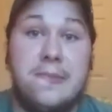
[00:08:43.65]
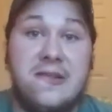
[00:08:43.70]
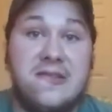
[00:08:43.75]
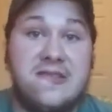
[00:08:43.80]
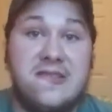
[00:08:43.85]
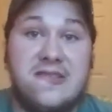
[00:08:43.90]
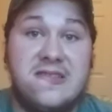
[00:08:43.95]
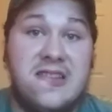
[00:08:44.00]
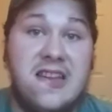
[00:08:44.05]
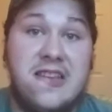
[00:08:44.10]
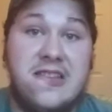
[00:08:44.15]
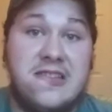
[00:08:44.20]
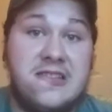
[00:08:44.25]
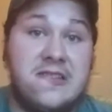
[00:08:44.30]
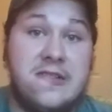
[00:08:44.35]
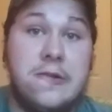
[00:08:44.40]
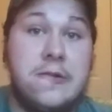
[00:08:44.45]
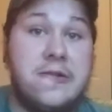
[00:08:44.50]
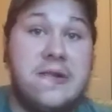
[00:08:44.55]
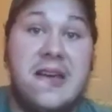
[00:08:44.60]
It just tastes
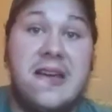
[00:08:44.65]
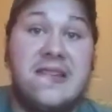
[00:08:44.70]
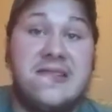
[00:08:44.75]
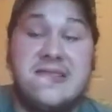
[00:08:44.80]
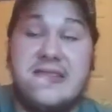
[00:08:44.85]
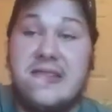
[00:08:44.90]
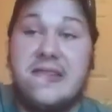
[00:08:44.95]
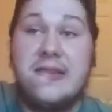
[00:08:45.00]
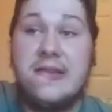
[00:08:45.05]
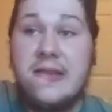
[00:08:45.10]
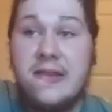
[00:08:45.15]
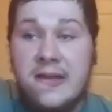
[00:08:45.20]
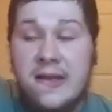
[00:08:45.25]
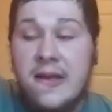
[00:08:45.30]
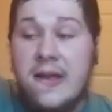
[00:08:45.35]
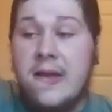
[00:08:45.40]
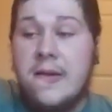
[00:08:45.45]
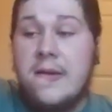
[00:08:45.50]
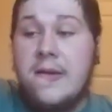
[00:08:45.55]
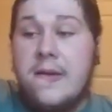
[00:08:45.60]
so nasty.
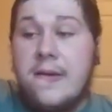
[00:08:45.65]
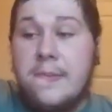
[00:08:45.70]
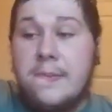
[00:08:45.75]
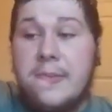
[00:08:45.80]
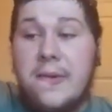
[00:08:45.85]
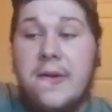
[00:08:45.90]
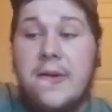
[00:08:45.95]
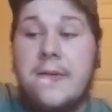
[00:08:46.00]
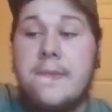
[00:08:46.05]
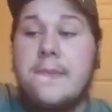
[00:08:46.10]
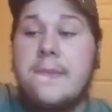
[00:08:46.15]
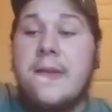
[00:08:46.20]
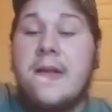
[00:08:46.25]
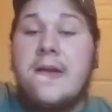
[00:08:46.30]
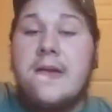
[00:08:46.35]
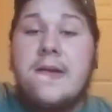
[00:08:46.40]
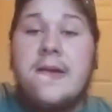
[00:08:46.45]
But